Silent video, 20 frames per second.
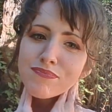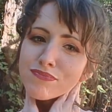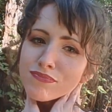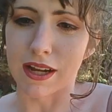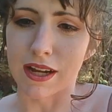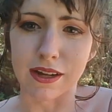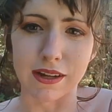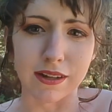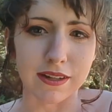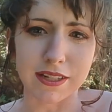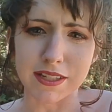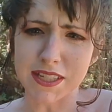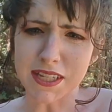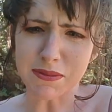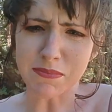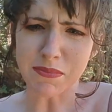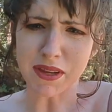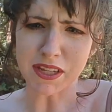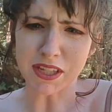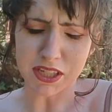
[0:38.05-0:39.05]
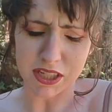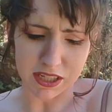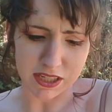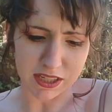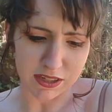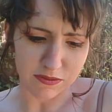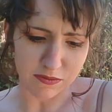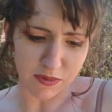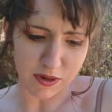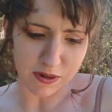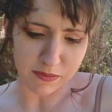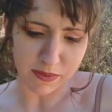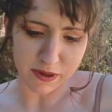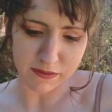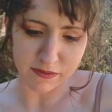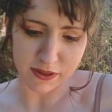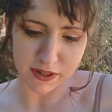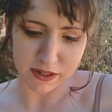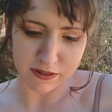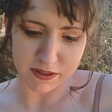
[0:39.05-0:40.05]
because I mentioned in one of my
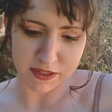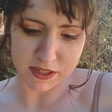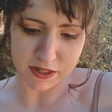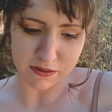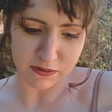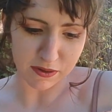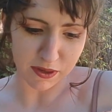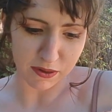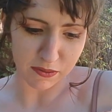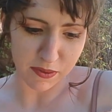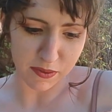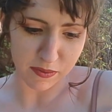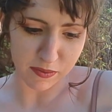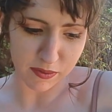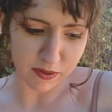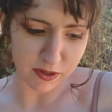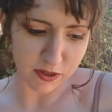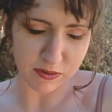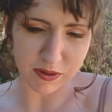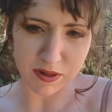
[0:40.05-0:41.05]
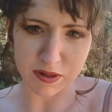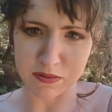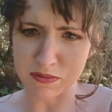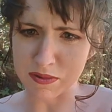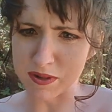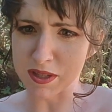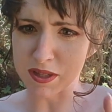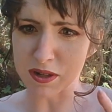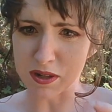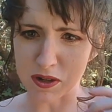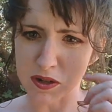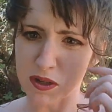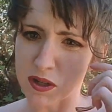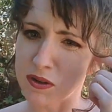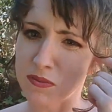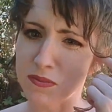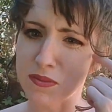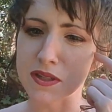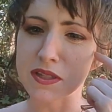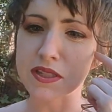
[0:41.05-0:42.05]
videos, I don't really remember which one of the
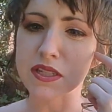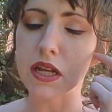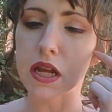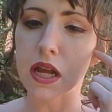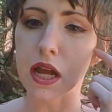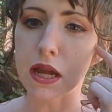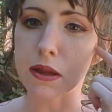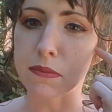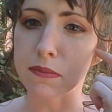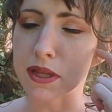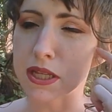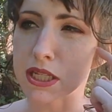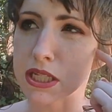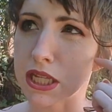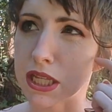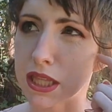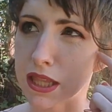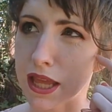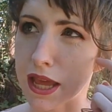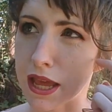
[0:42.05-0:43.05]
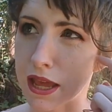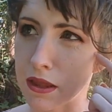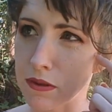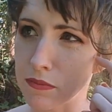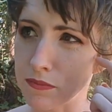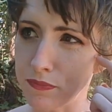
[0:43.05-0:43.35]
earlier ones, I mentioned that